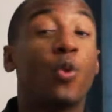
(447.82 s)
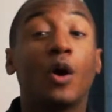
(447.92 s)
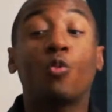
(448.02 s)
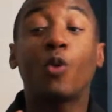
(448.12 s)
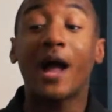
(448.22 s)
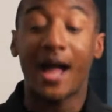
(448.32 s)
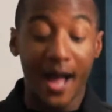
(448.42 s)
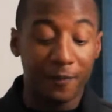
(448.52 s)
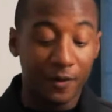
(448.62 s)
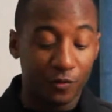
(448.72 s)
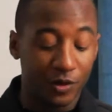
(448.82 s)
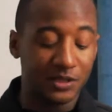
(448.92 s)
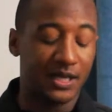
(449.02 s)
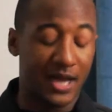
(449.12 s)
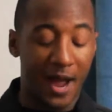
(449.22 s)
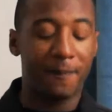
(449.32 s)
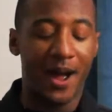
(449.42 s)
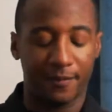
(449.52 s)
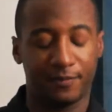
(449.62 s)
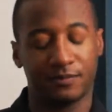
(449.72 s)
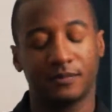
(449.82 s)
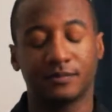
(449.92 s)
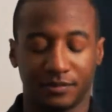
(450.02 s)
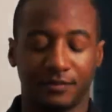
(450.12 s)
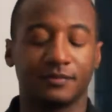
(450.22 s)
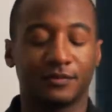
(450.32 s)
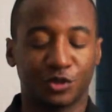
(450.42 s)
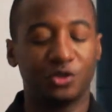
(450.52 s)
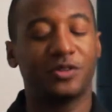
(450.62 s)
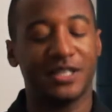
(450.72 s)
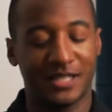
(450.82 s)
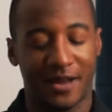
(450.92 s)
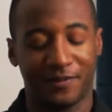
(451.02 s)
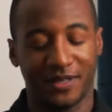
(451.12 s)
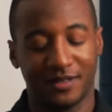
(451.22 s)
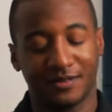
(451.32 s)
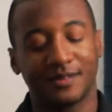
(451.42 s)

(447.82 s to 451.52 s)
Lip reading: Well, what happened was it got popped. Two things happened.